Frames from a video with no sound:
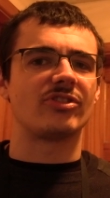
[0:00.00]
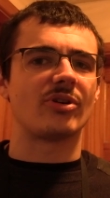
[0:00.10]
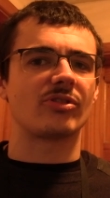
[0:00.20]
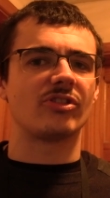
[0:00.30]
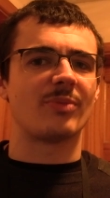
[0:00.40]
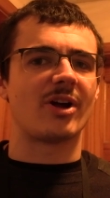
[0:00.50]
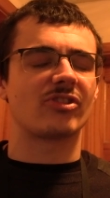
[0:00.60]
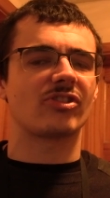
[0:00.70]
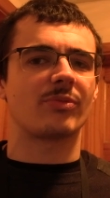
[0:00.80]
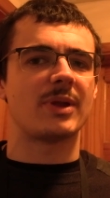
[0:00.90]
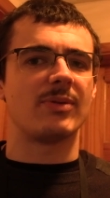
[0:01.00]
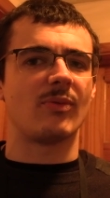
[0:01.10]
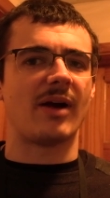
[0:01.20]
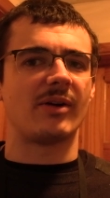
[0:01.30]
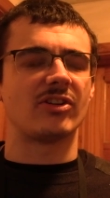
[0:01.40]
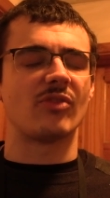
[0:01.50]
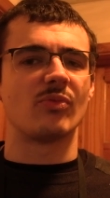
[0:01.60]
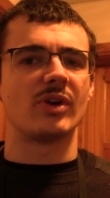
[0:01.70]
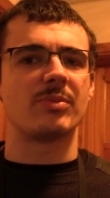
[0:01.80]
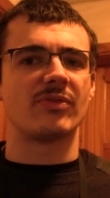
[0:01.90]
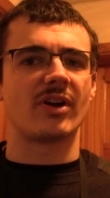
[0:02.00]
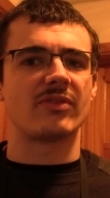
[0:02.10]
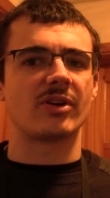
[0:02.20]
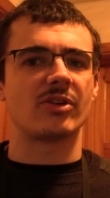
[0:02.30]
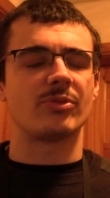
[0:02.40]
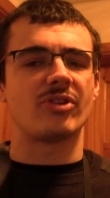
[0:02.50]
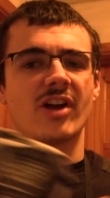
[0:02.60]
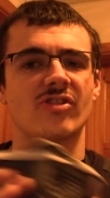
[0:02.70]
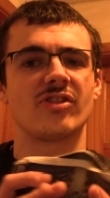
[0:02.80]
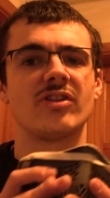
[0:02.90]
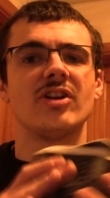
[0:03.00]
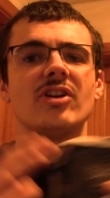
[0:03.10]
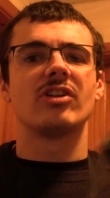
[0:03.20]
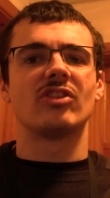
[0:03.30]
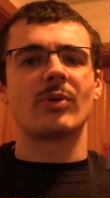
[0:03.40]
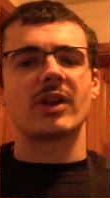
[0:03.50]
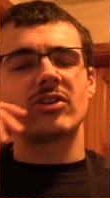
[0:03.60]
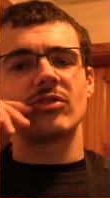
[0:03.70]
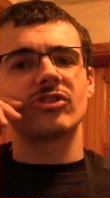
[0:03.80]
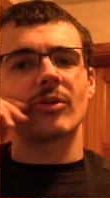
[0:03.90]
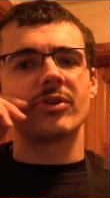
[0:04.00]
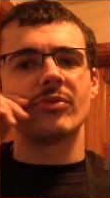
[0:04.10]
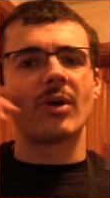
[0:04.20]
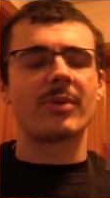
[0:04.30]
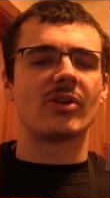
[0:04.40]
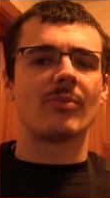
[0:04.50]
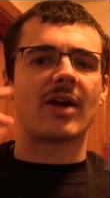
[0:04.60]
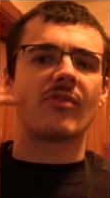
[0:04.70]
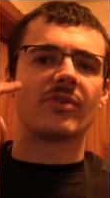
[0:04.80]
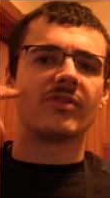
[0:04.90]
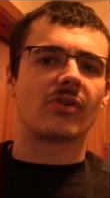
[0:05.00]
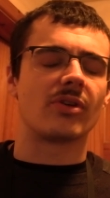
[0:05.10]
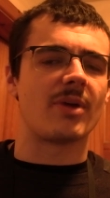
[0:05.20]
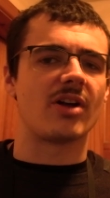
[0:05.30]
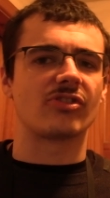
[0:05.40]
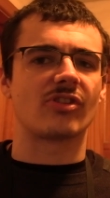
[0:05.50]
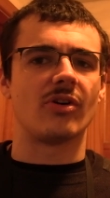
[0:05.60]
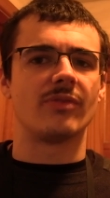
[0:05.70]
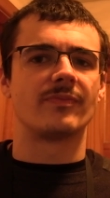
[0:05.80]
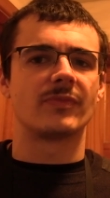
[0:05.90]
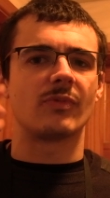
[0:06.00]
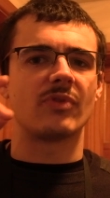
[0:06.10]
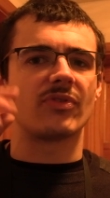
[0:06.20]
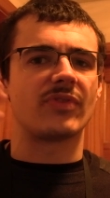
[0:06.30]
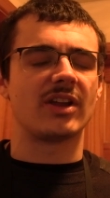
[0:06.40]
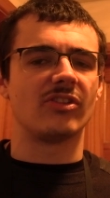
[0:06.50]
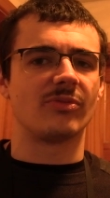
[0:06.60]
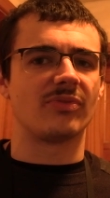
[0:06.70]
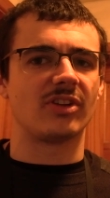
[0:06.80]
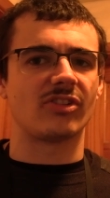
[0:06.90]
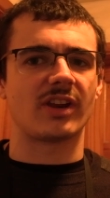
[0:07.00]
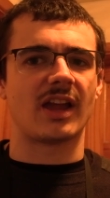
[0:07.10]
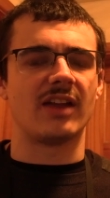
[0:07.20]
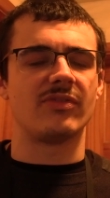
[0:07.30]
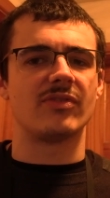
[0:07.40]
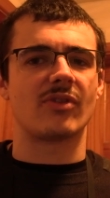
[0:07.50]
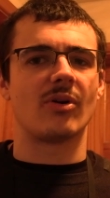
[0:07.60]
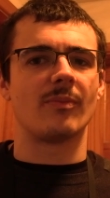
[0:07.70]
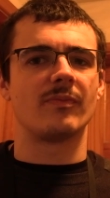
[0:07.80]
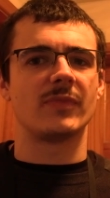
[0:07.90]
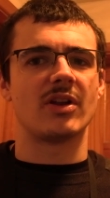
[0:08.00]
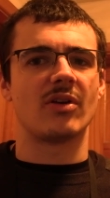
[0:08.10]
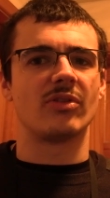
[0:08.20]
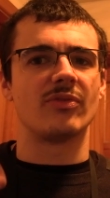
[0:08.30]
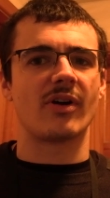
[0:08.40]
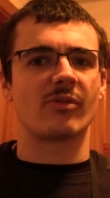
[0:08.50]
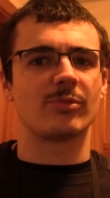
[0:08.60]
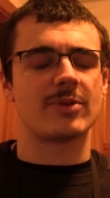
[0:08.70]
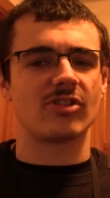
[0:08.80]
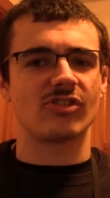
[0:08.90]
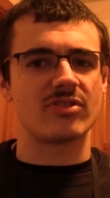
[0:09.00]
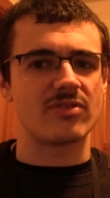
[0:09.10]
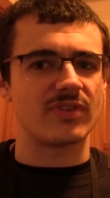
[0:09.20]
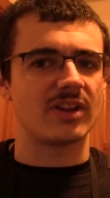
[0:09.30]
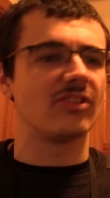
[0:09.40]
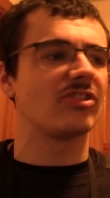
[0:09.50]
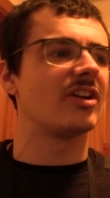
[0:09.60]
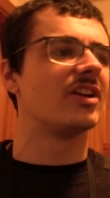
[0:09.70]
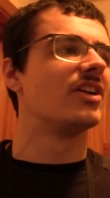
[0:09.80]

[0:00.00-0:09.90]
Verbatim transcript: the doctor's masks people are wearing don't really provide very good protection because while they do stop you rubbing your mouth when you've got the mask on with your fingers and things like that if you've got you know the virus potentially on your fingers